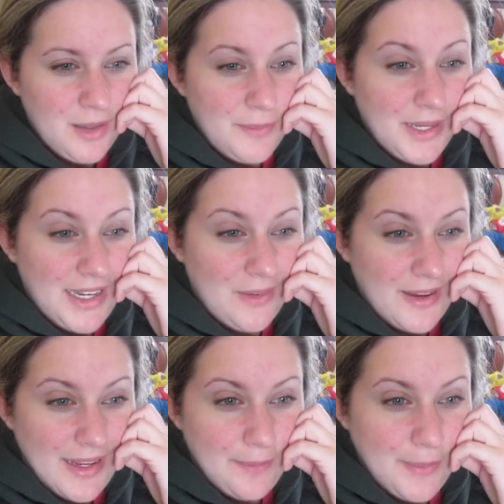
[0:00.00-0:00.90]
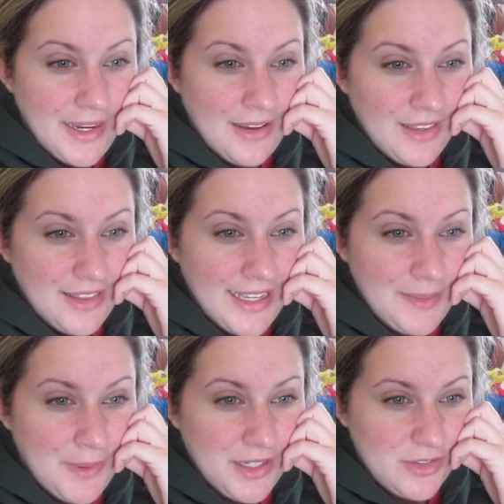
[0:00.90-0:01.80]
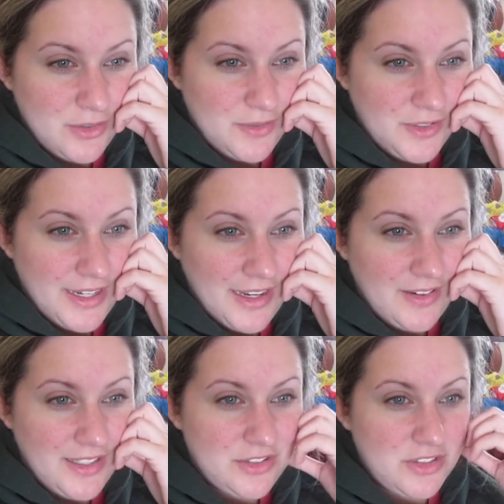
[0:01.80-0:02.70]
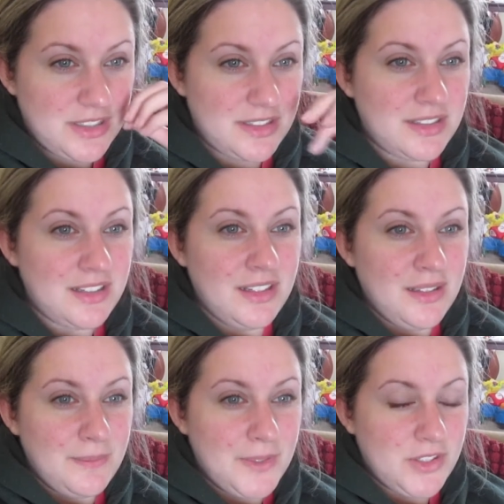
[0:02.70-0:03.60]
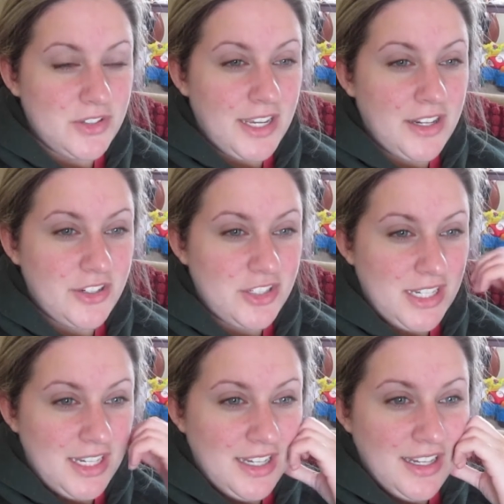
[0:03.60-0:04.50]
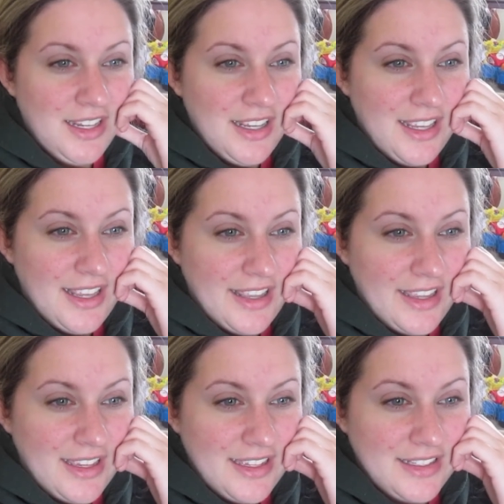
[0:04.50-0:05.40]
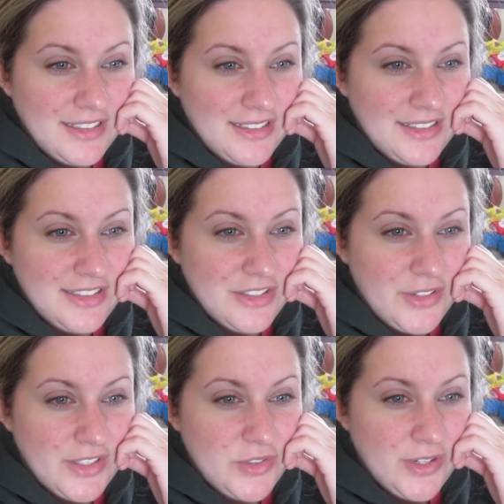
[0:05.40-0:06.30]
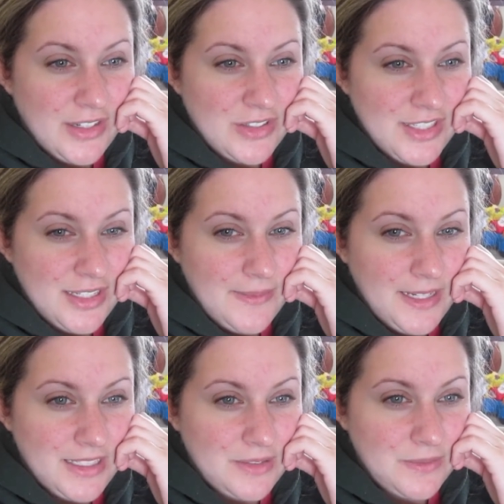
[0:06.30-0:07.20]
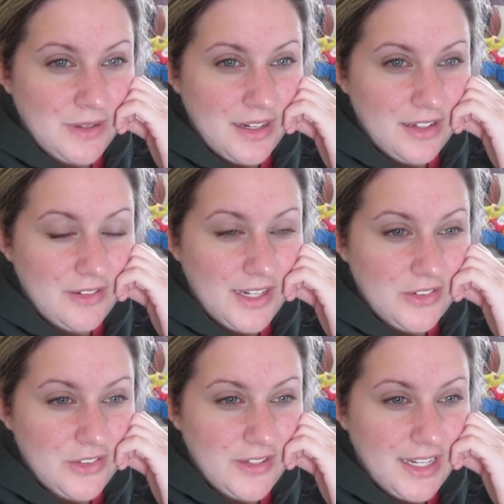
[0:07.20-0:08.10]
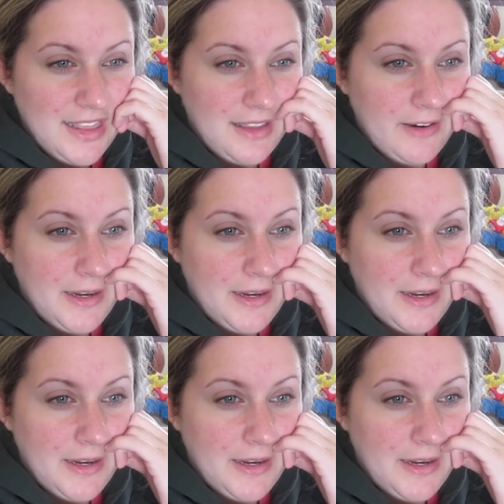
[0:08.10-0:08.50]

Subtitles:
But anyway, but now that part's over, now he's just Mr. Energy, and so he's grouchy because we're not going out and doing anything right